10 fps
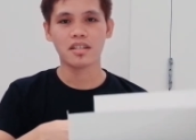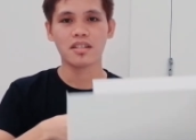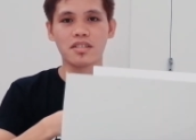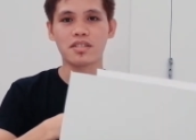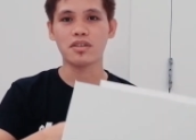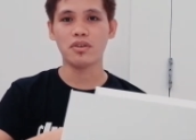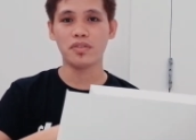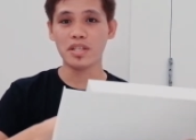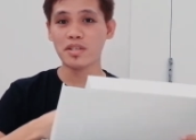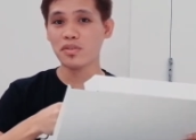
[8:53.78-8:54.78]
So
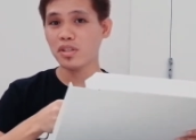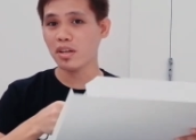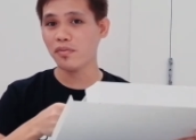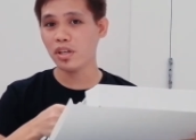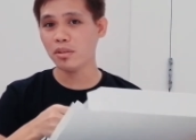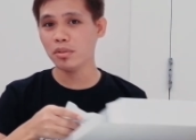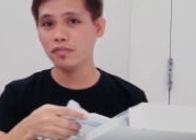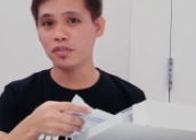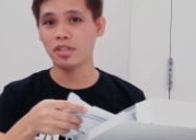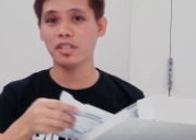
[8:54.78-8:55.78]
this is only available
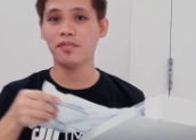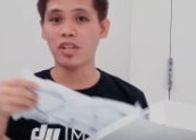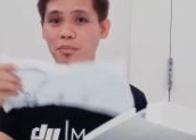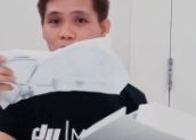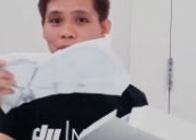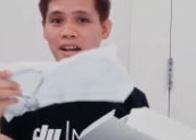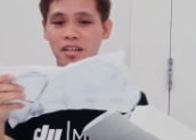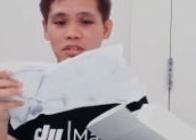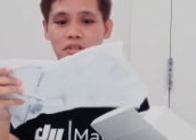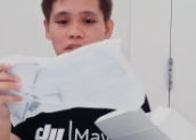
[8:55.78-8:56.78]
for the Fly More
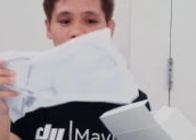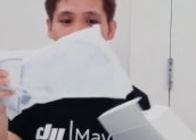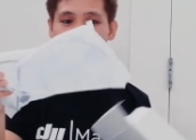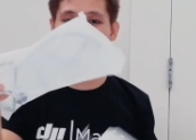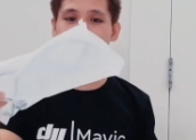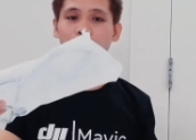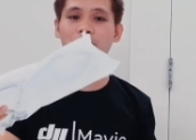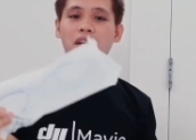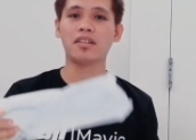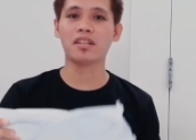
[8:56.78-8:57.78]
package also. This is the
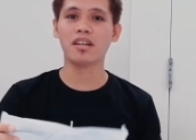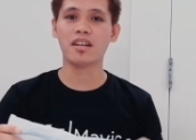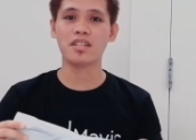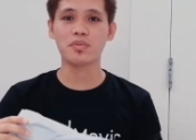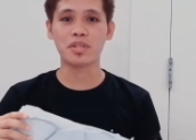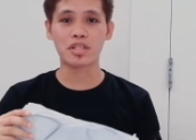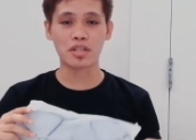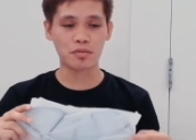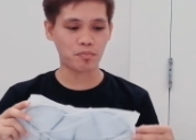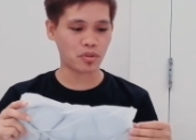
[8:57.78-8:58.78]
Propeller Guards,
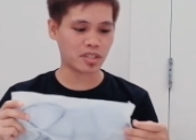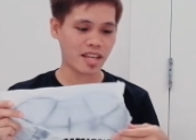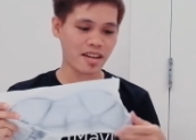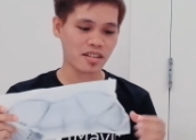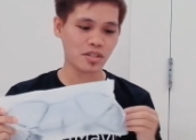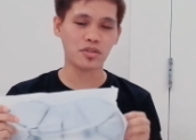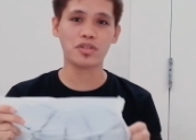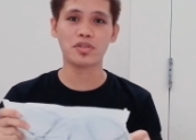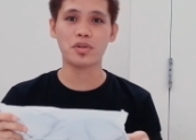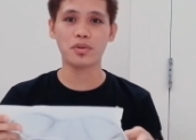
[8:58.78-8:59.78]
which protects your
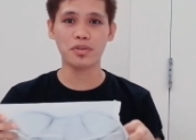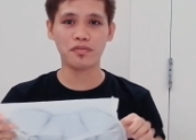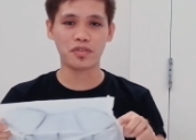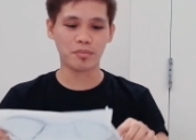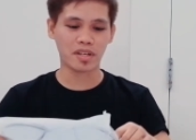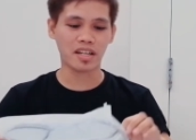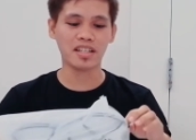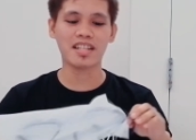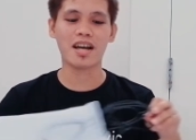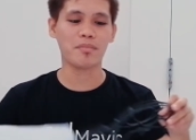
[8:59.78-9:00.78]
drone from getting
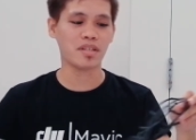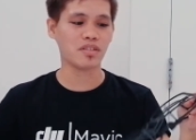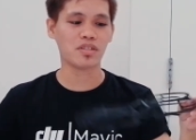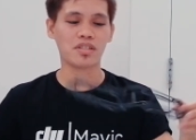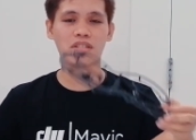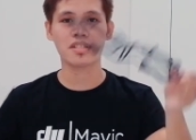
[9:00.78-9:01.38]
damaged.